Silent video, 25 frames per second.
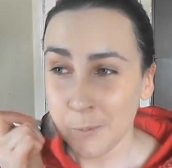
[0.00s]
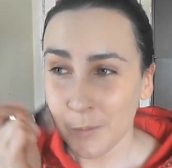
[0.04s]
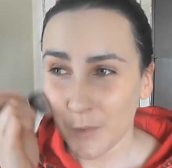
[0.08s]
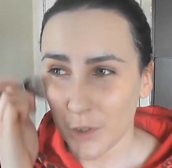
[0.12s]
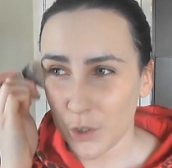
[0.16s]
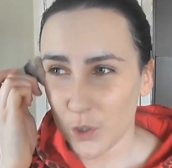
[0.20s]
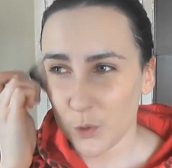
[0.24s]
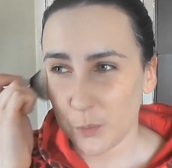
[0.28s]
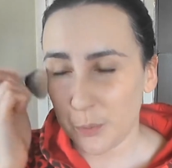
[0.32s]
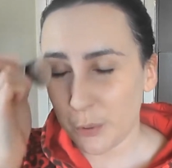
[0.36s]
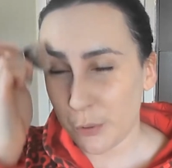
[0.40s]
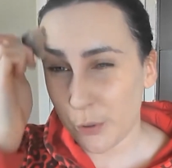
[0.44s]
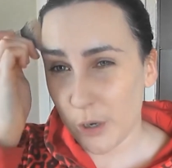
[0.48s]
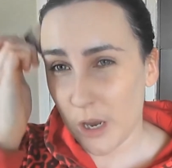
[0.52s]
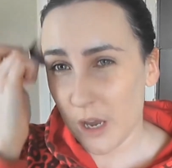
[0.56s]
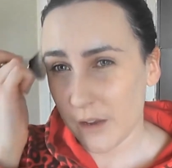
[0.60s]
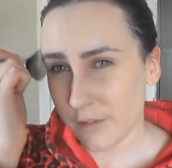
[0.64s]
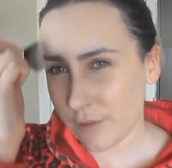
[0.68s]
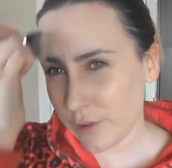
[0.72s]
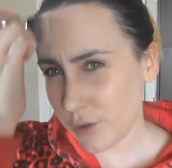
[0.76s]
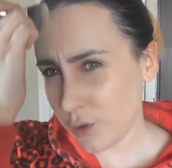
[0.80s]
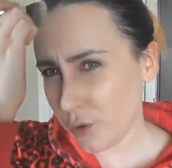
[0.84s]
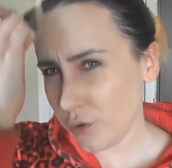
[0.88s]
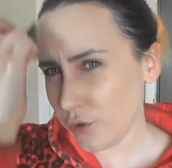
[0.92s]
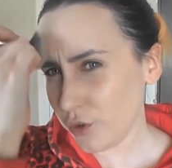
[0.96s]
you'd pull off
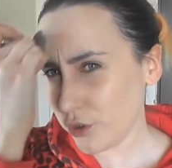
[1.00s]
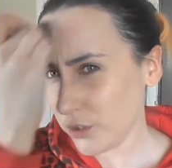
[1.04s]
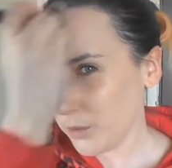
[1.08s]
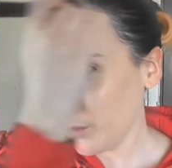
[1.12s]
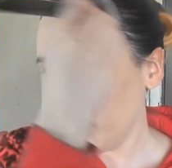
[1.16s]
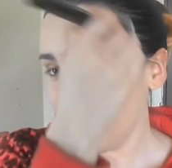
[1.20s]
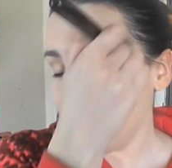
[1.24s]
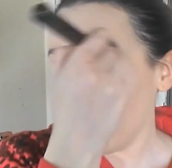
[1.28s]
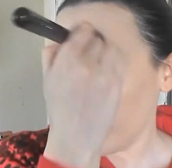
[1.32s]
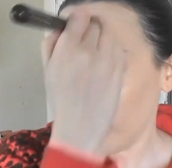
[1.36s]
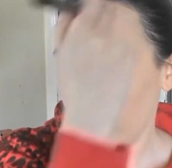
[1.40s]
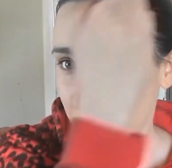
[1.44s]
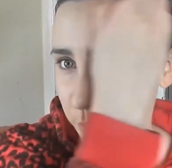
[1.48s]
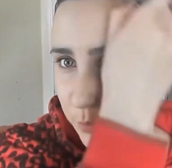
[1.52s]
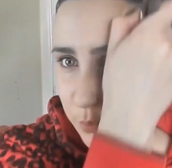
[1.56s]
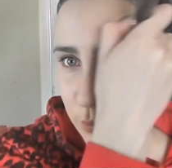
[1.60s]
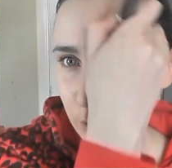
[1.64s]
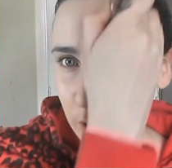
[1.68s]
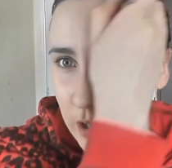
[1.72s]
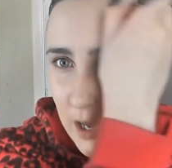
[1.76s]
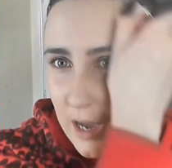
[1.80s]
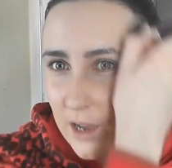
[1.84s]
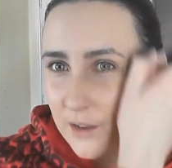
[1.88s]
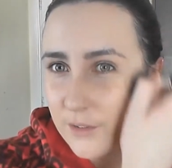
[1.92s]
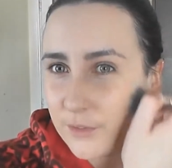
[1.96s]
a neutral before you'd
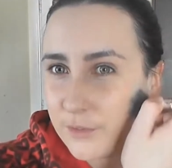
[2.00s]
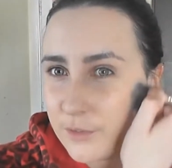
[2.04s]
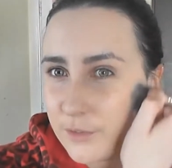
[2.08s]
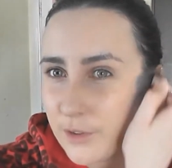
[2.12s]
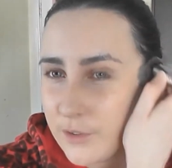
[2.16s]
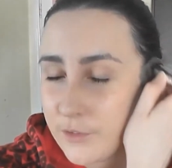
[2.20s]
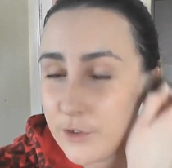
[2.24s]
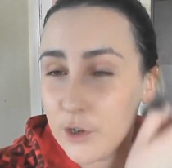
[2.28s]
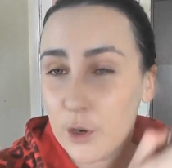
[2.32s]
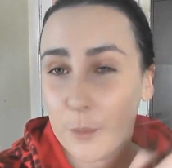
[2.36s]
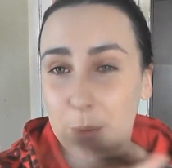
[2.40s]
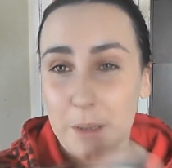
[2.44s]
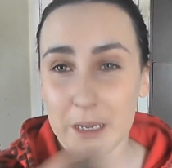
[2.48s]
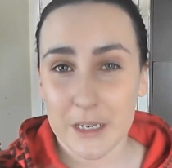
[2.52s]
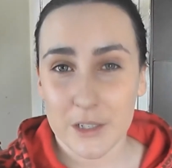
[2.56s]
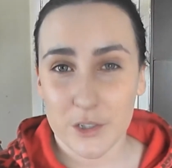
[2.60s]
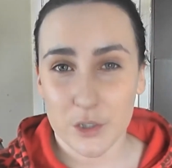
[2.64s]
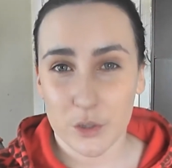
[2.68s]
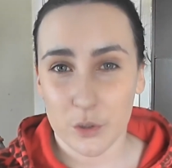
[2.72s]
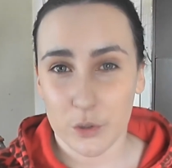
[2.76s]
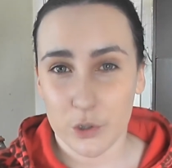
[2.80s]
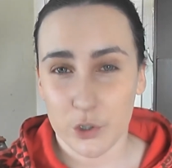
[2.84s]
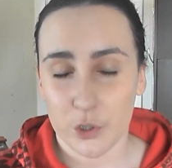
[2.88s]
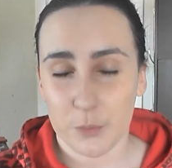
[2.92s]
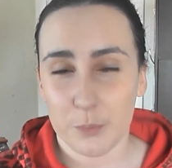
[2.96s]
pull off, if you're pink
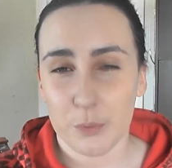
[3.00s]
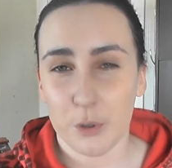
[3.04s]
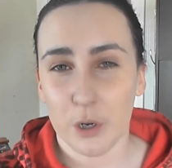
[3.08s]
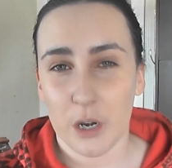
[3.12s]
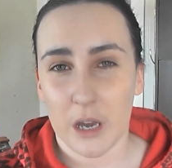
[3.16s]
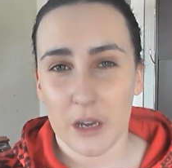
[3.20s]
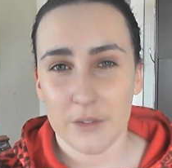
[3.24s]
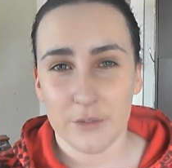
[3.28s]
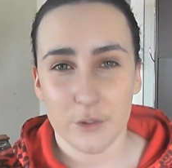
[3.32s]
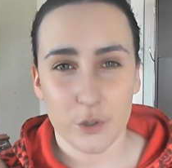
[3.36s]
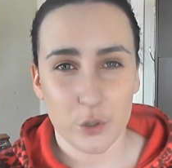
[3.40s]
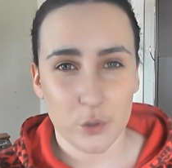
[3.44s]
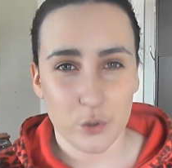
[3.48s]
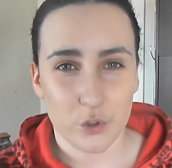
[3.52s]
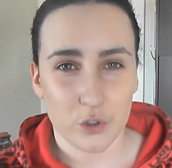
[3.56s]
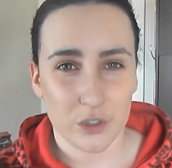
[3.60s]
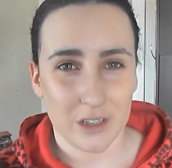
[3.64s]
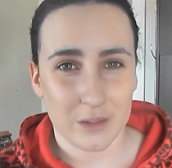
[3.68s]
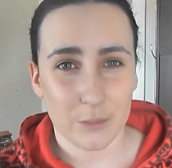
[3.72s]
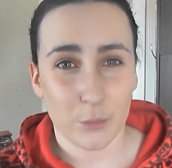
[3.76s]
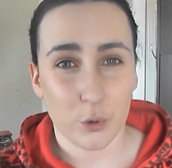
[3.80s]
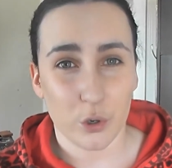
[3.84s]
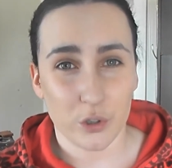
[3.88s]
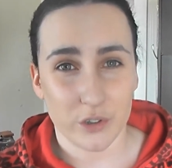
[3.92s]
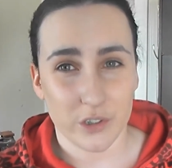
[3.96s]
toned, you'd pull off a neutral
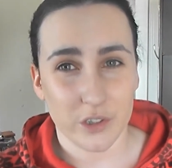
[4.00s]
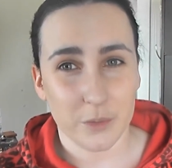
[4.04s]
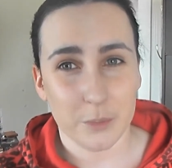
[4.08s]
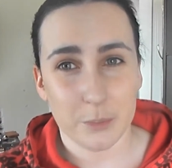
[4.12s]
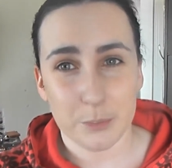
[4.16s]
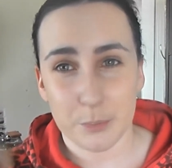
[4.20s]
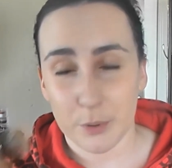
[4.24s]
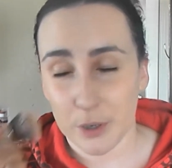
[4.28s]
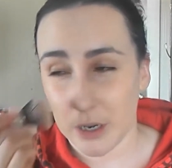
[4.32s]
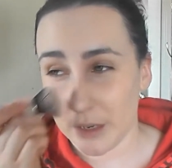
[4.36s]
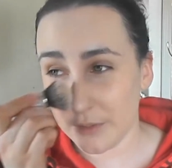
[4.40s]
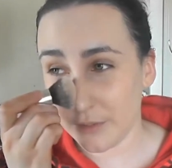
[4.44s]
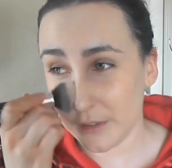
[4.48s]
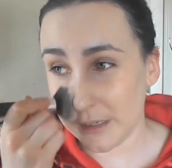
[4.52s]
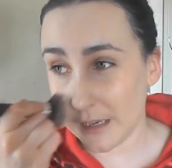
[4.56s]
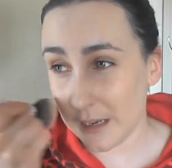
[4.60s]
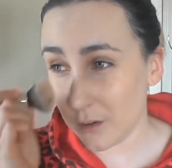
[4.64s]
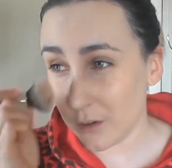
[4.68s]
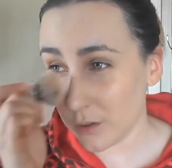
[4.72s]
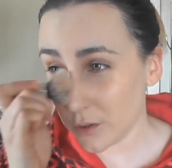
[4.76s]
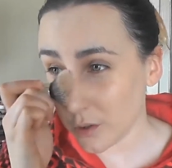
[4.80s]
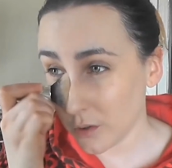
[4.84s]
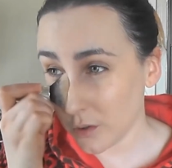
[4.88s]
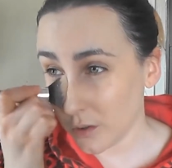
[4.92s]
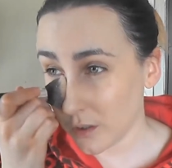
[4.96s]
more than you'd pull off a yellow
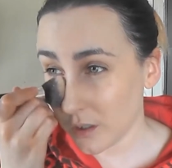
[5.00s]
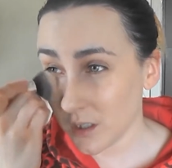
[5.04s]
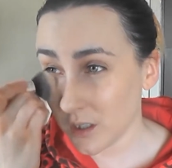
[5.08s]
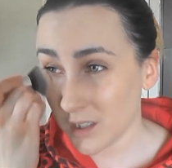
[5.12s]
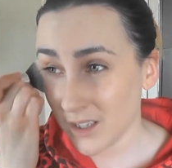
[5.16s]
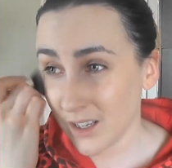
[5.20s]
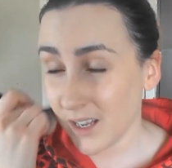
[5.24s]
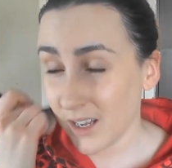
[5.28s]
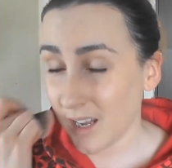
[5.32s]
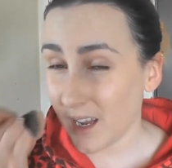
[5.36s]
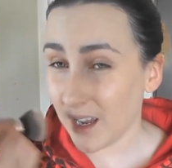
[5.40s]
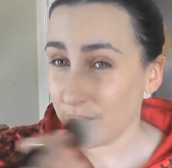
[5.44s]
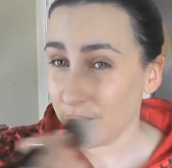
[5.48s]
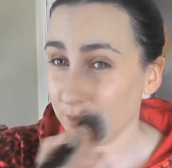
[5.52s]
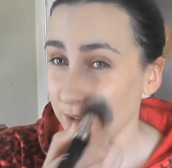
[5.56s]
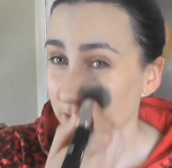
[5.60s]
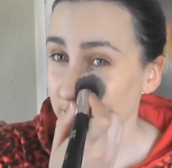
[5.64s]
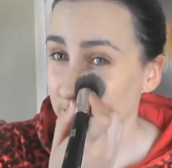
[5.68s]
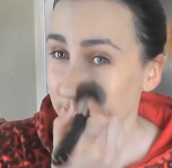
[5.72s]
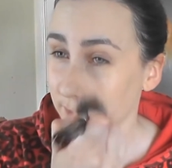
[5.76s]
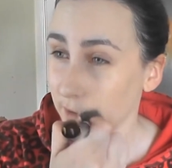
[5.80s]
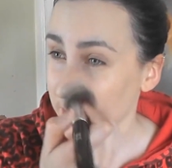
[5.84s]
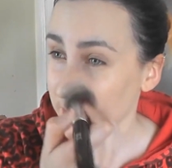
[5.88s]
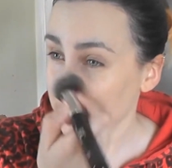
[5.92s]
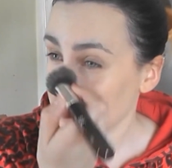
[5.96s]
toned, and vice
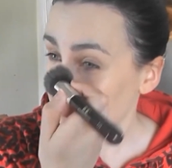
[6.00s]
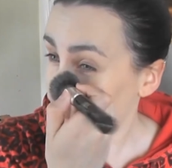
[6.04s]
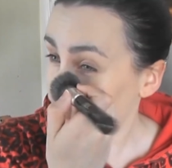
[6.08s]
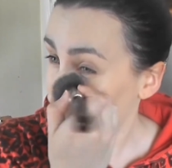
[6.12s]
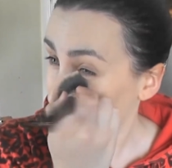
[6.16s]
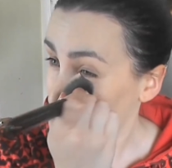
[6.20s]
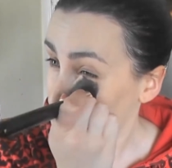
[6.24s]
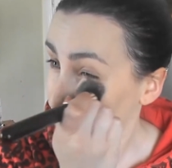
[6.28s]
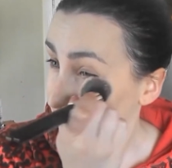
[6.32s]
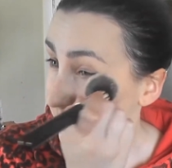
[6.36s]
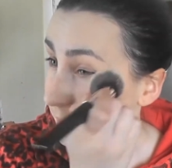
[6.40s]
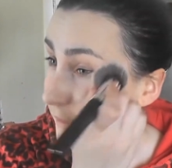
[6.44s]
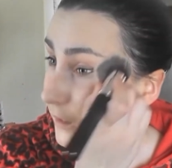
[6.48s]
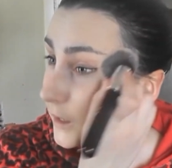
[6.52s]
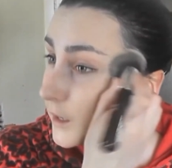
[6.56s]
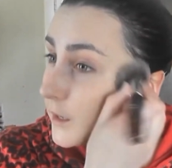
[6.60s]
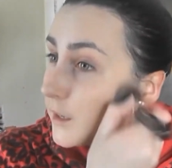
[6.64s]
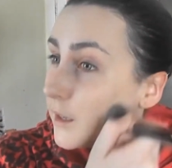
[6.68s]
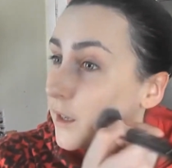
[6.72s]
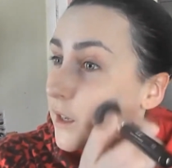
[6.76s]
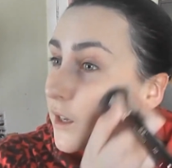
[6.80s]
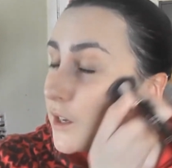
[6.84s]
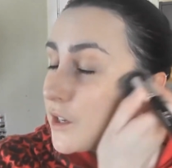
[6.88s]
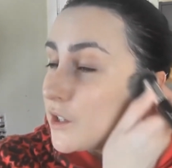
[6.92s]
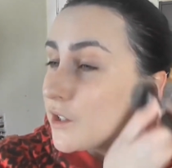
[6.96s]
versa.
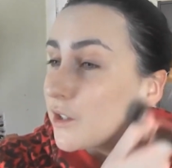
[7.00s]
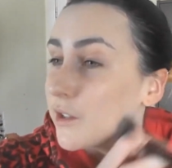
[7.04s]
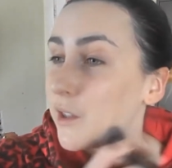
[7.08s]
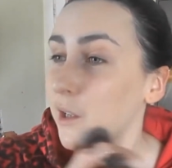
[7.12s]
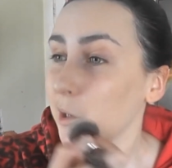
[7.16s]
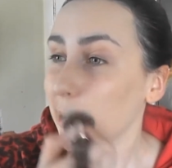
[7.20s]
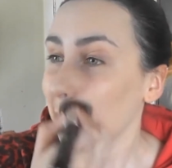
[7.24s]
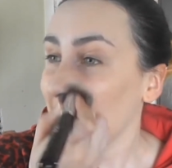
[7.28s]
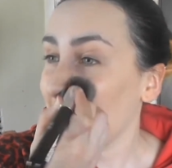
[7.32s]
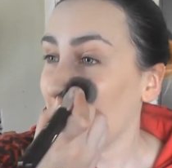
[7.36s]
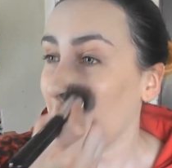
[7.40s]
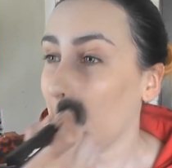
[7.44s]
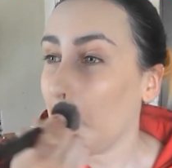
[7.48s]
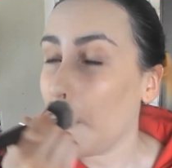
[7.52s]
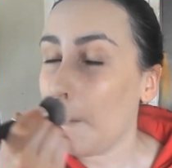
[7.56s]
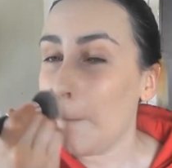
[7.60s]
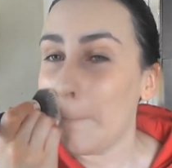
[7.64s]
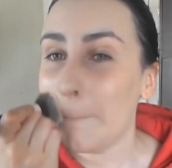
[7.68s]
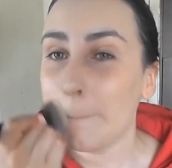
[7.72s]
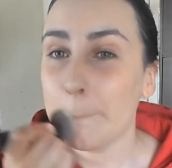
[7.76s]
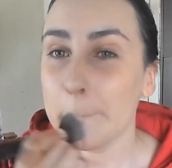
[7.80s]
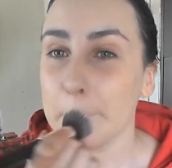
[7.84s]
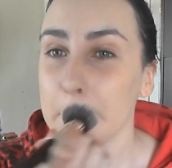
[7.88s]
So there you go.